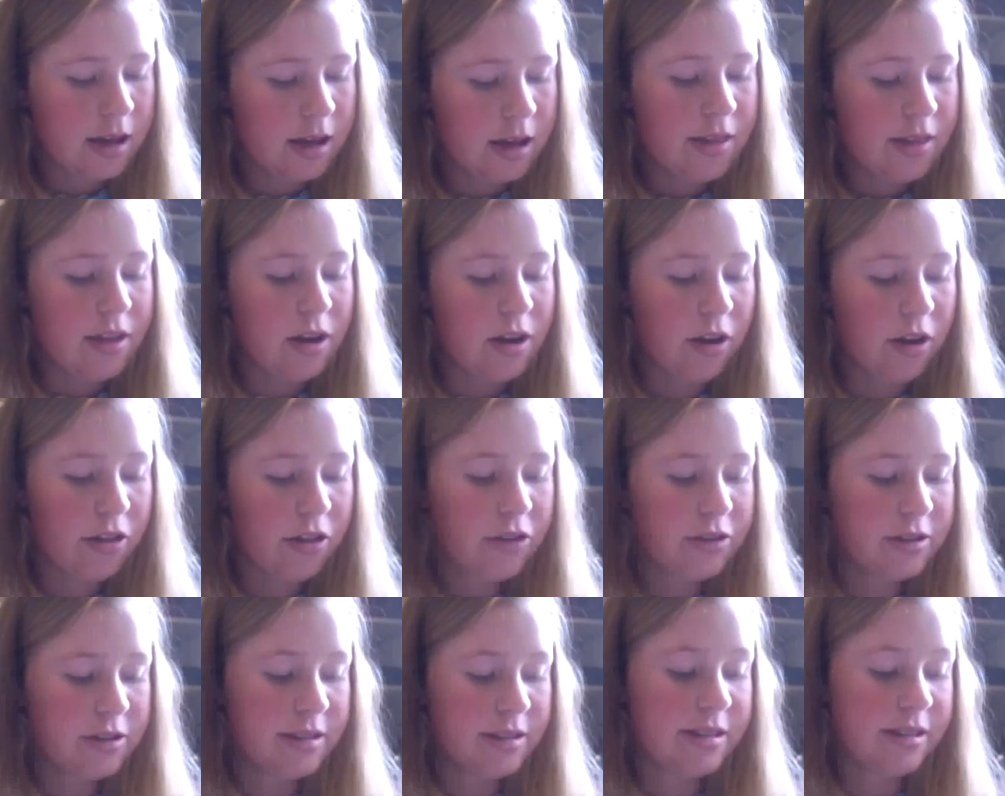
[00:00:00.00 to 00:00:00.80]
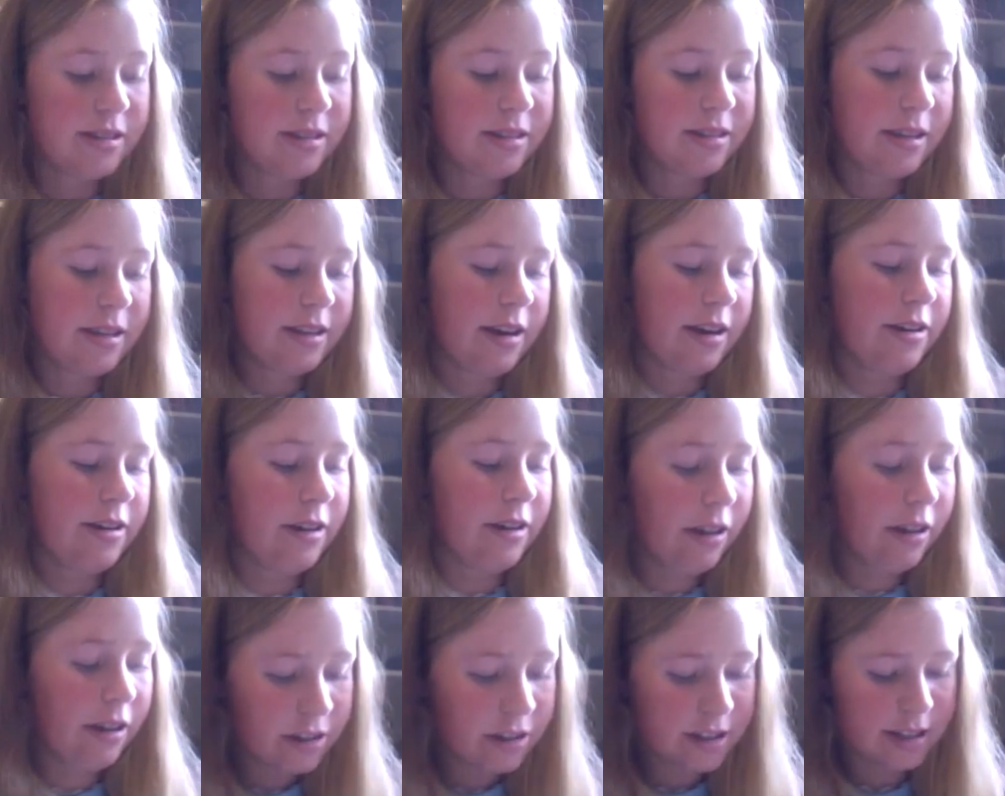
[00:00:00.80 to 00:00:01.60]
The author uses yet
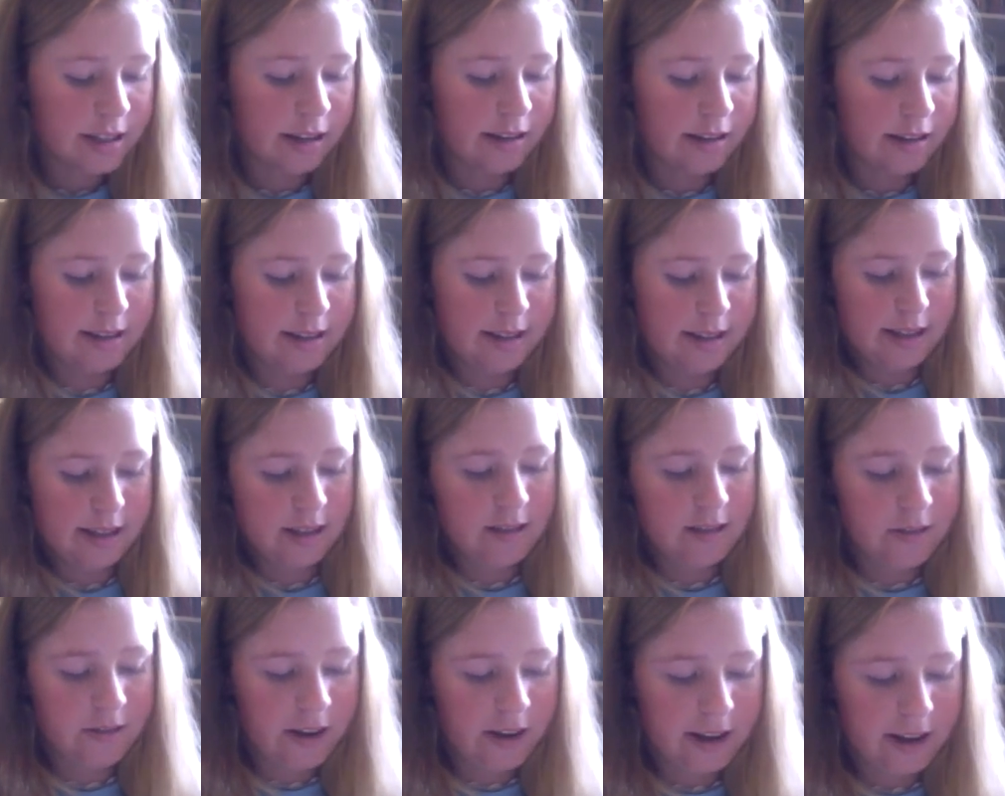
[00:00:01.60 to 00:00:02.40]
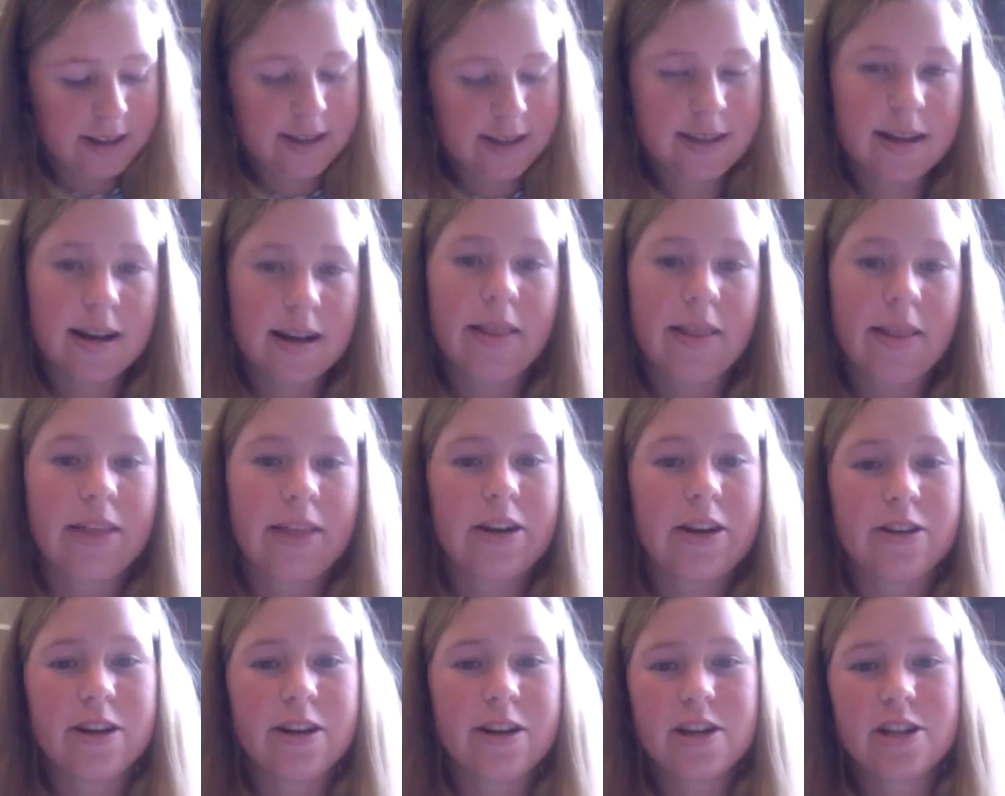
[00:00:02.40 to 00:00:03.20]
another stylistic device,
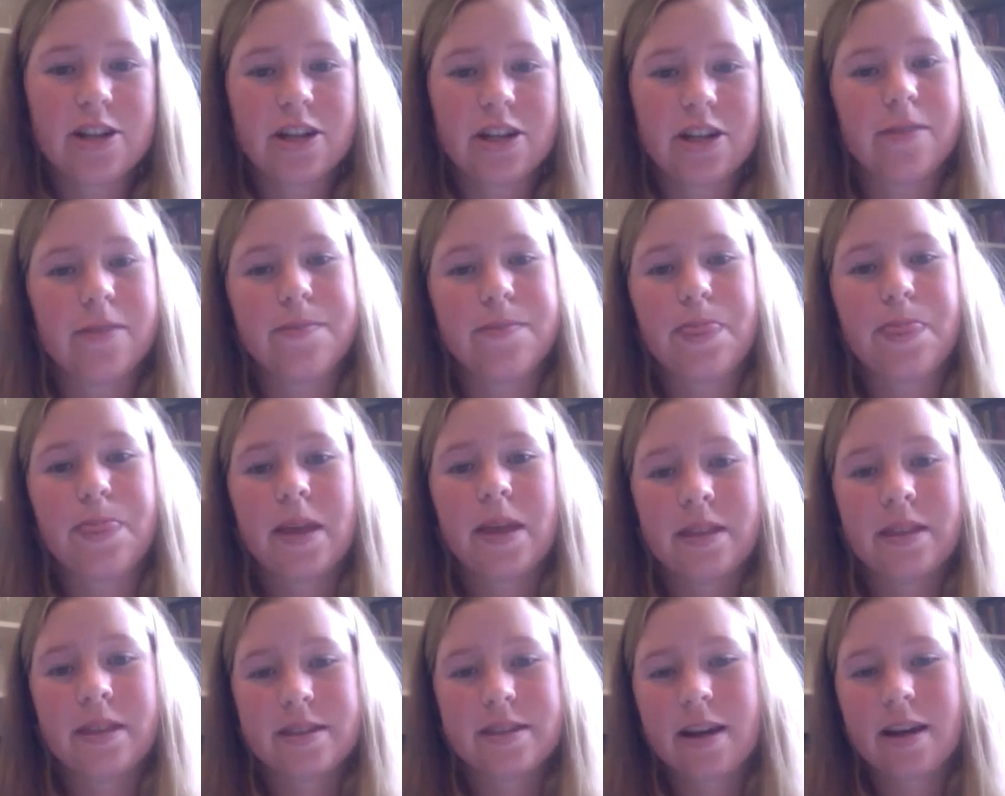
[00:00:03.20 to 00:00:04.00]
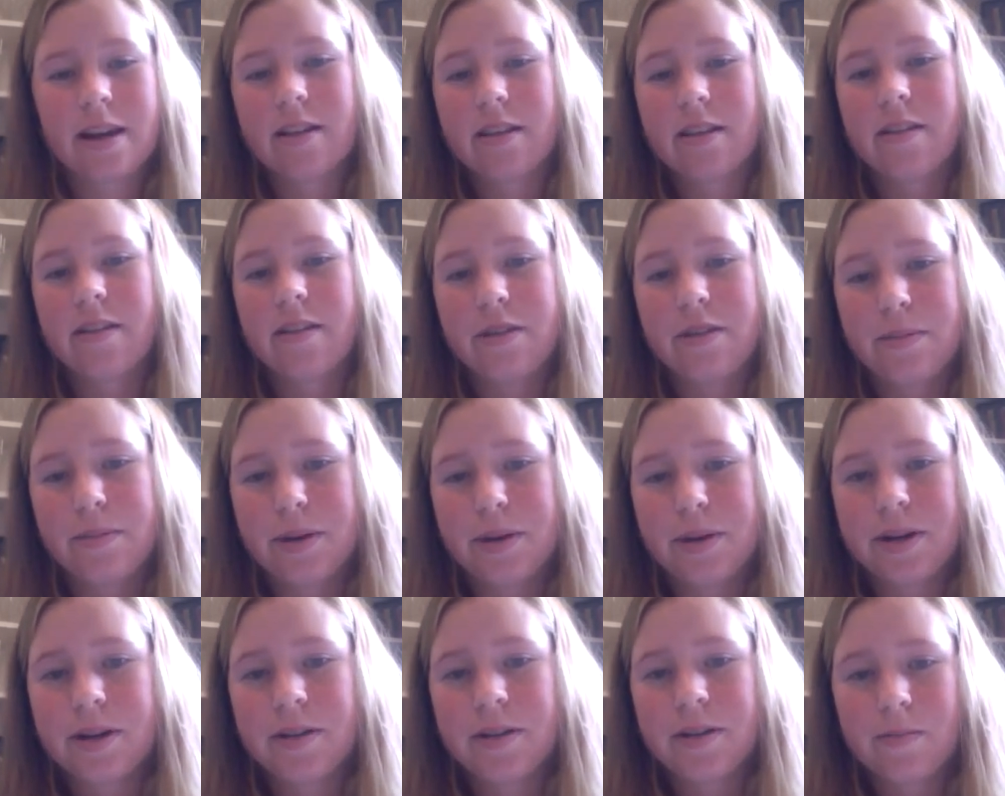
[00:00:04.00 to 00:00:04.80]
alliteration, in the title of the
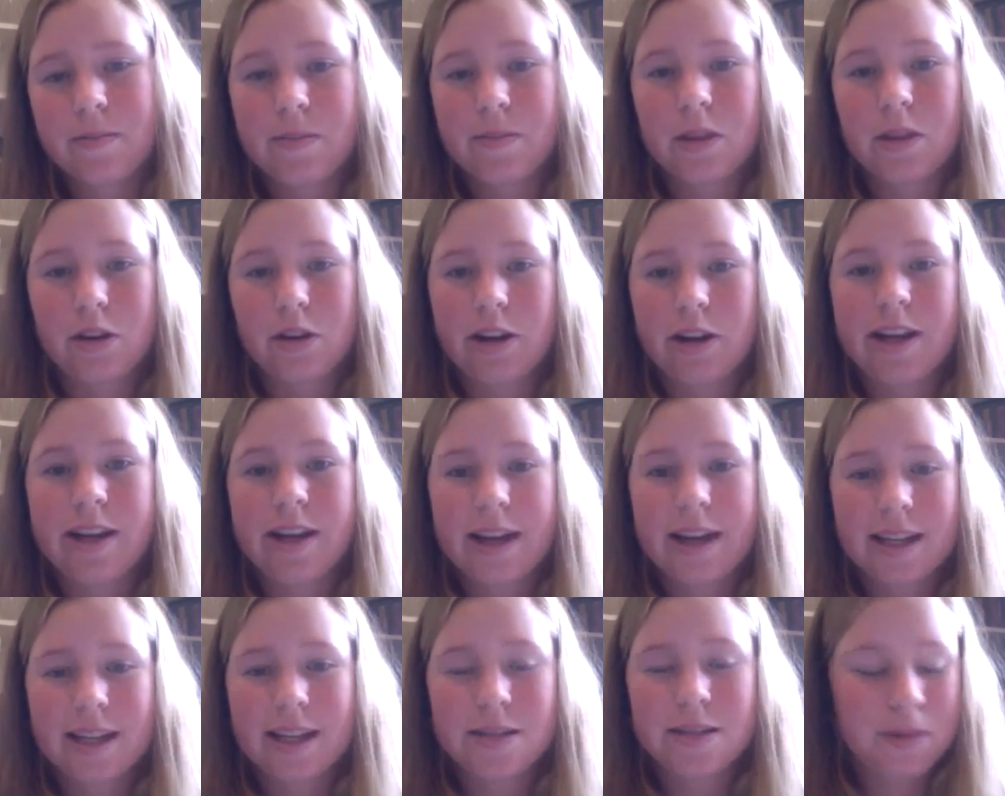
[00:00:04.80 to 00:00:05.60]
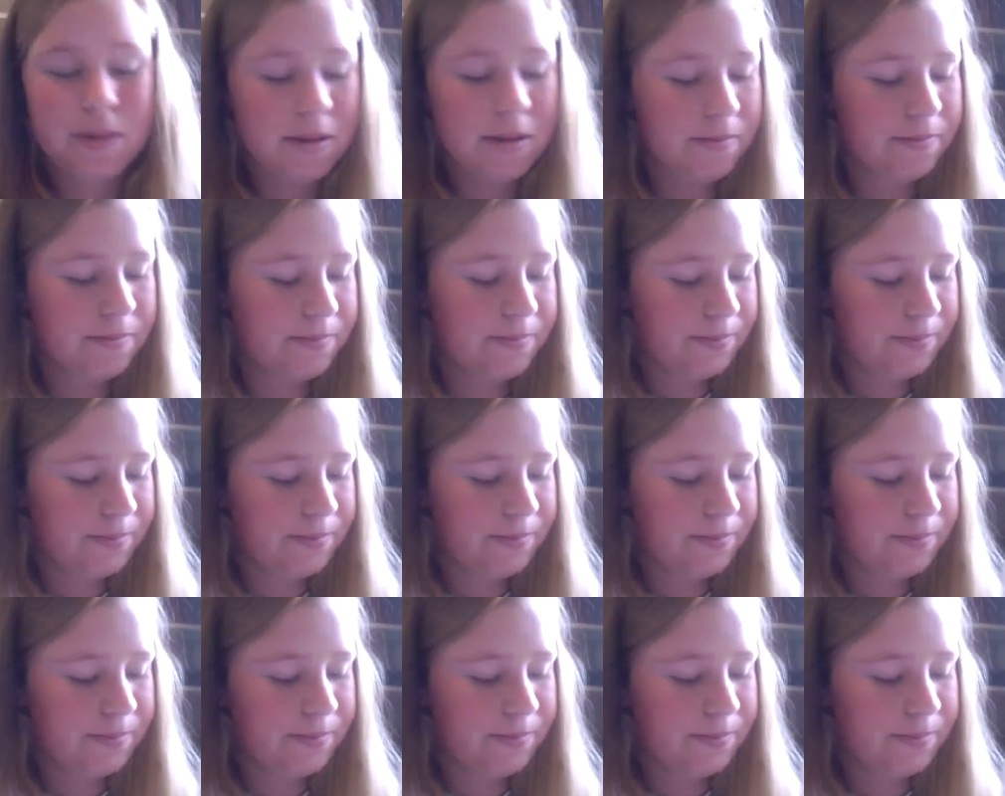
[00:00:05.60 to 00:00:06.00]
book, The Great Gatsby.